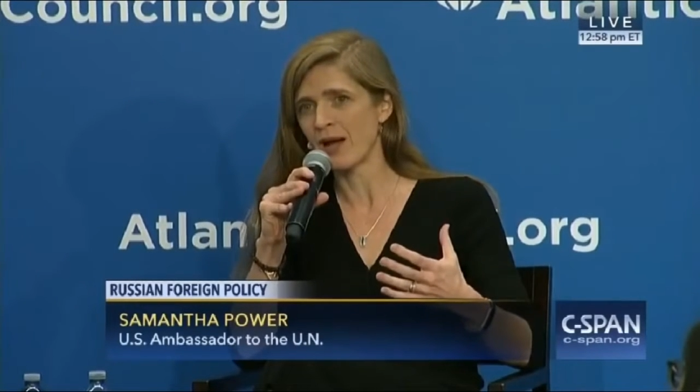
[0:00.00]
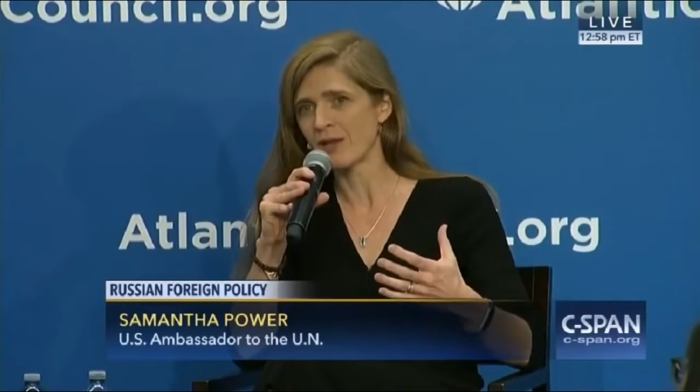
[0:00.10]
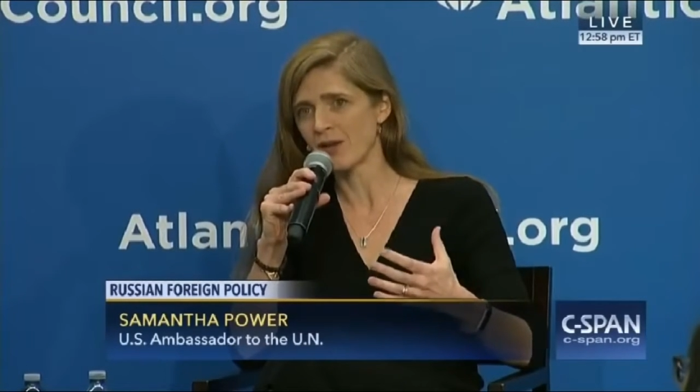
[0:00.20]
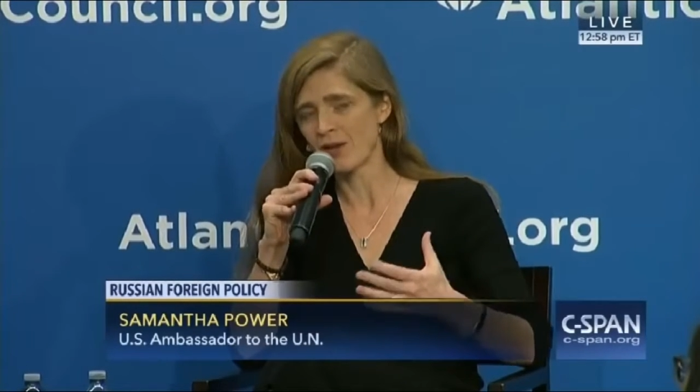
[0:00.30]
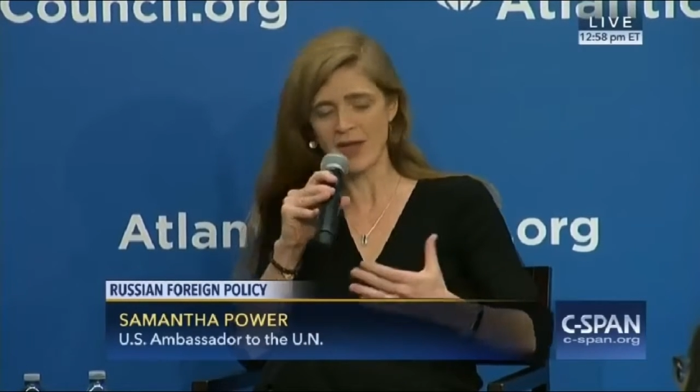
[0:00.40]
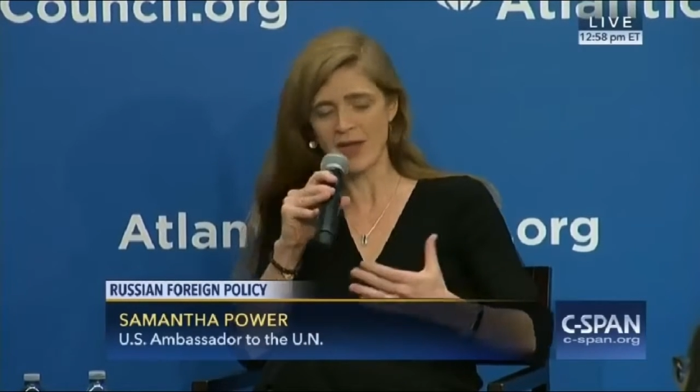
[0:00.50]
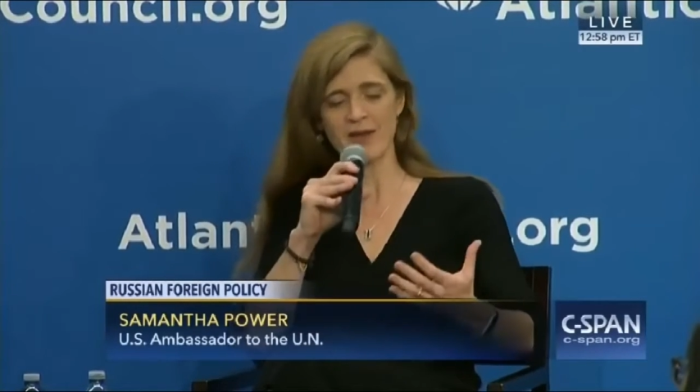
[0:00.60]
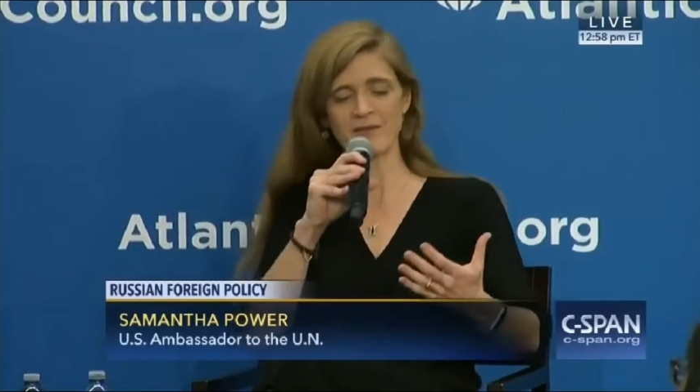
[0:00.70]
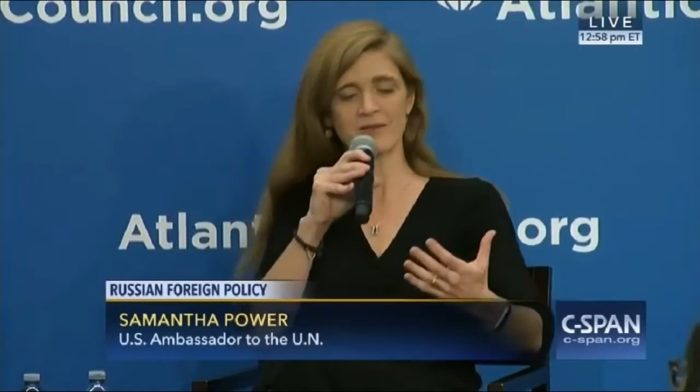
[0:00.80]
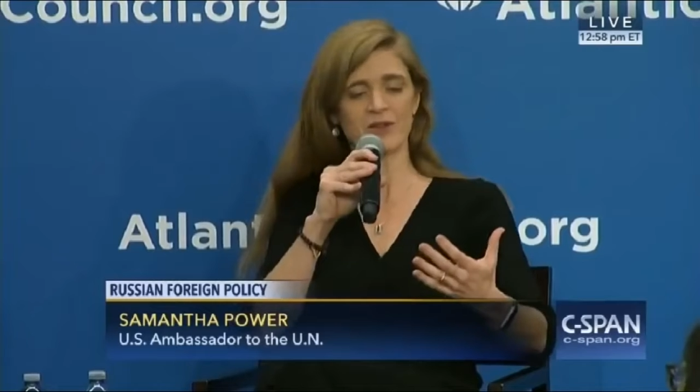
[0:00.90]
you know,
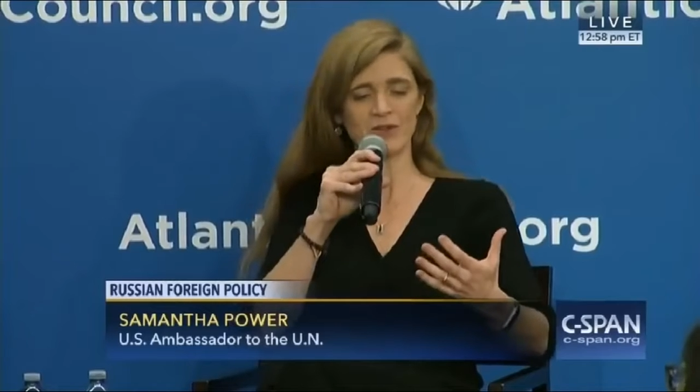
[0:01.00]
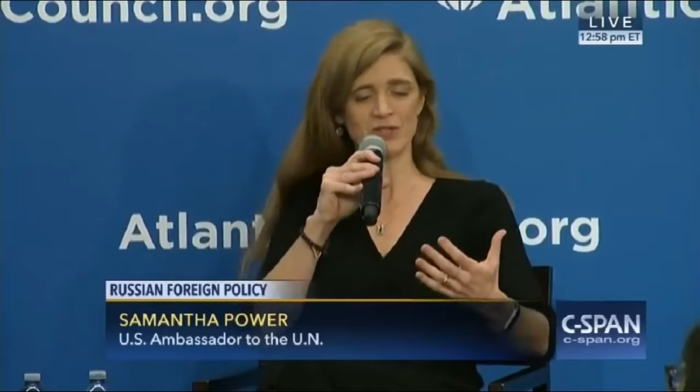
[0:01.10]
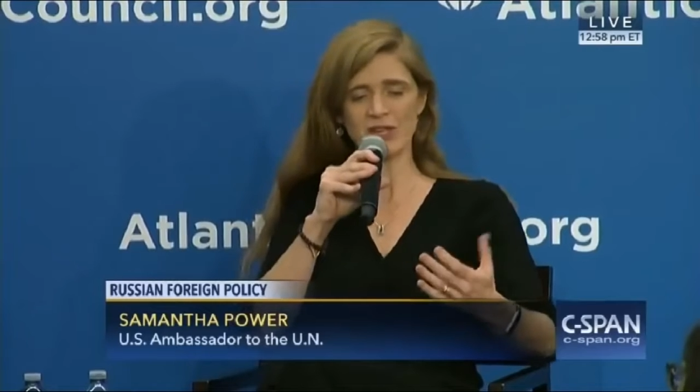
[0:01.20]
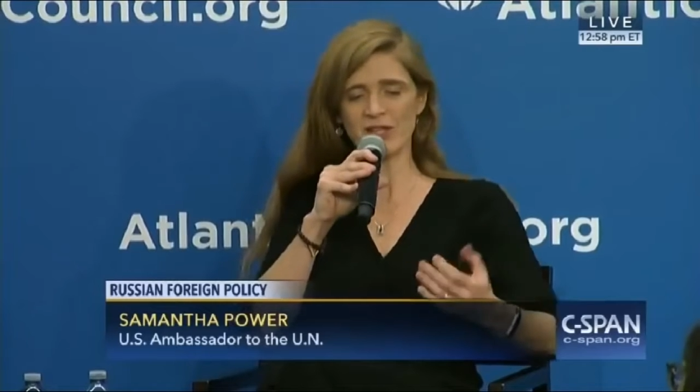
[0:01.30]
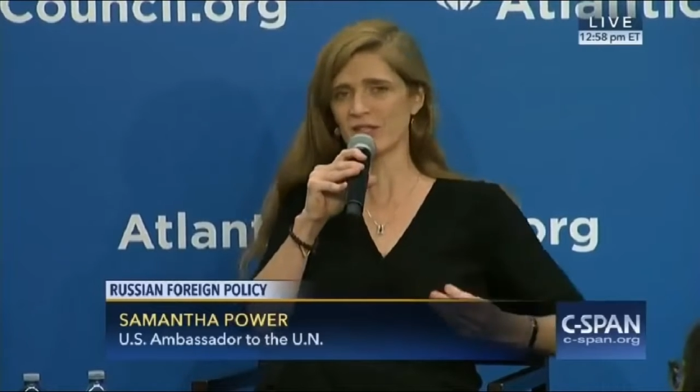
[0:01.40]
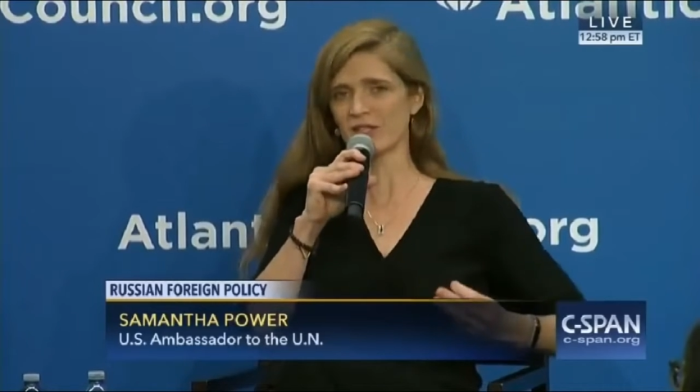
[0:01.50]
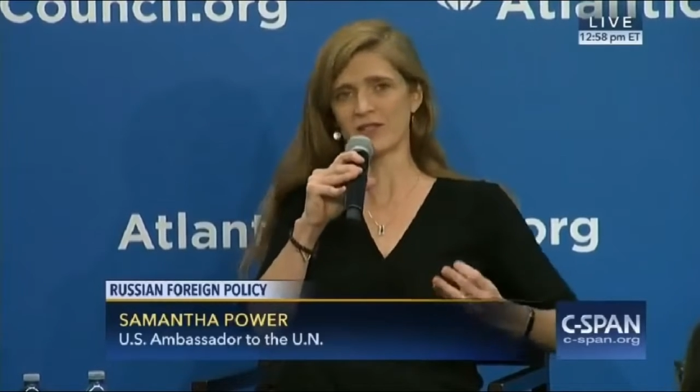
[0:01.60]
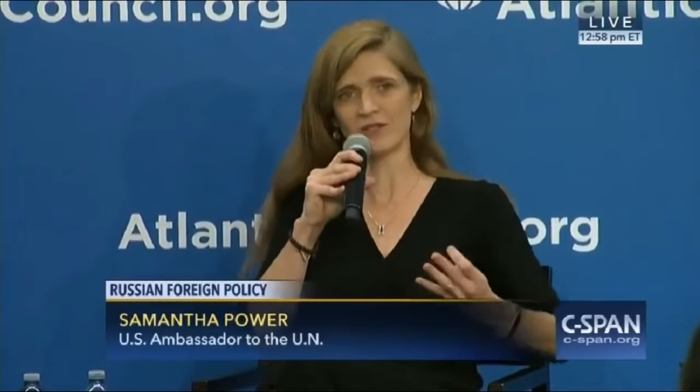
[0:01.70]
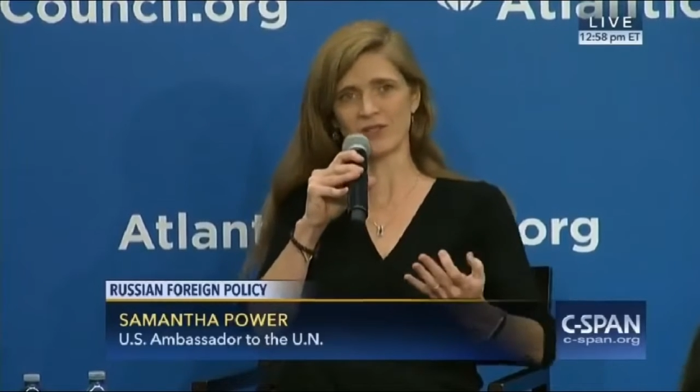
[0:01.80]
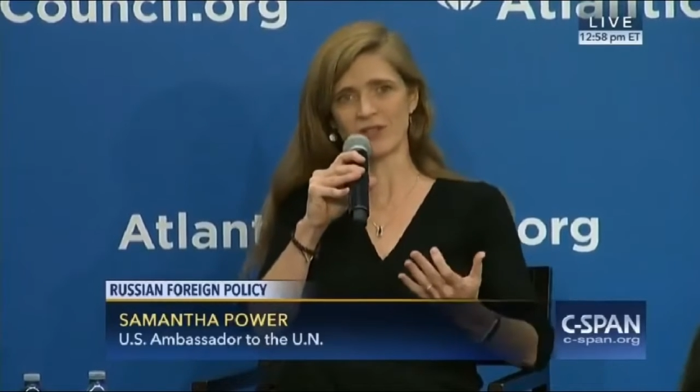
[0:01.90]
then you're a citizen
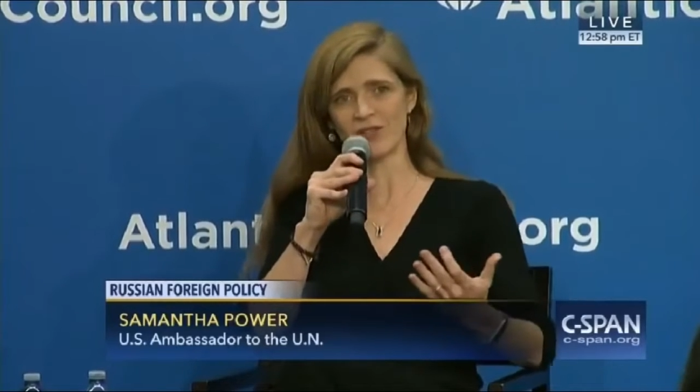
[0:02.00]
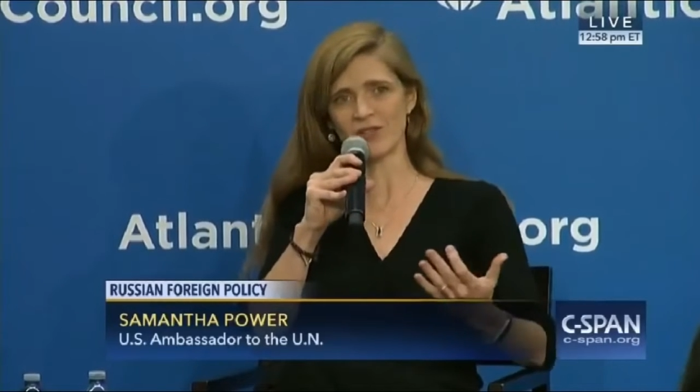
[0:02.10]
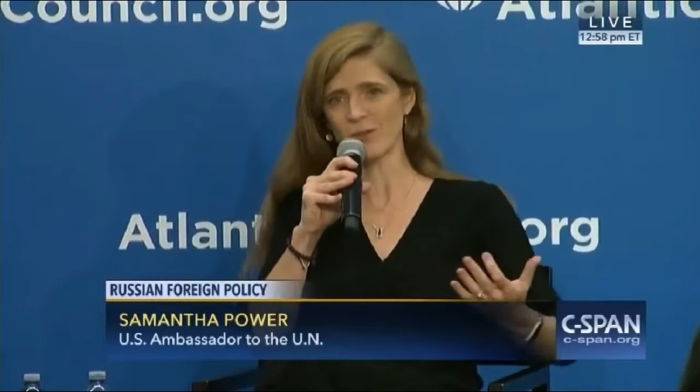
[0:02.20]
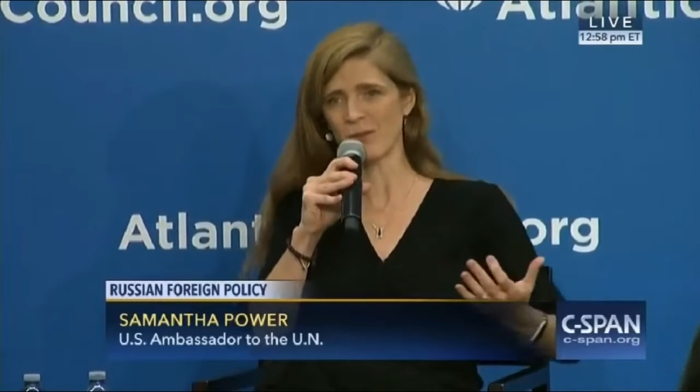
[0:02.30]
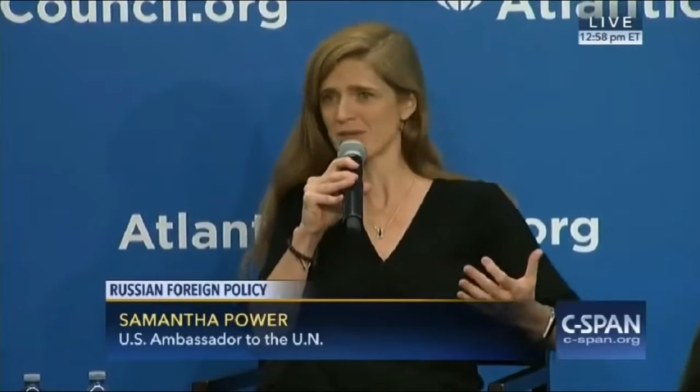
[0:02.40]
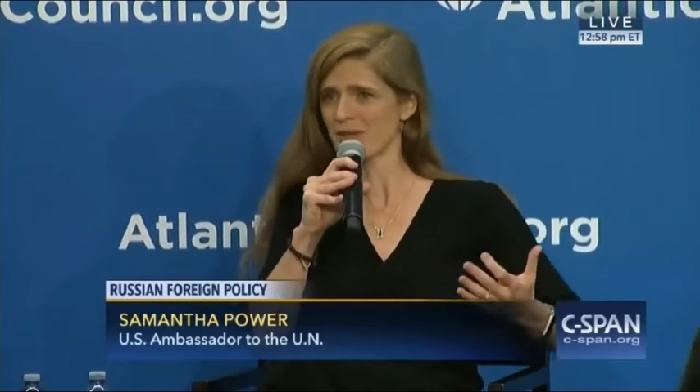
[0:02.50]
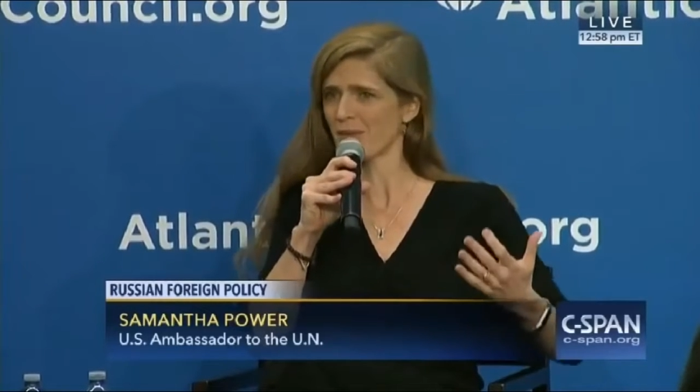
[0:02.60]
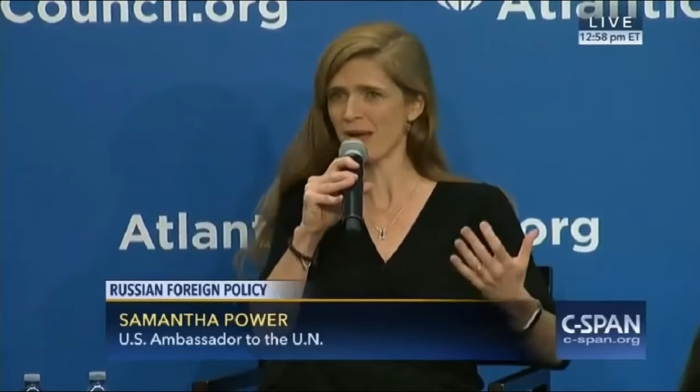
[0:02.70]
and you're looking at the newspaper and saying,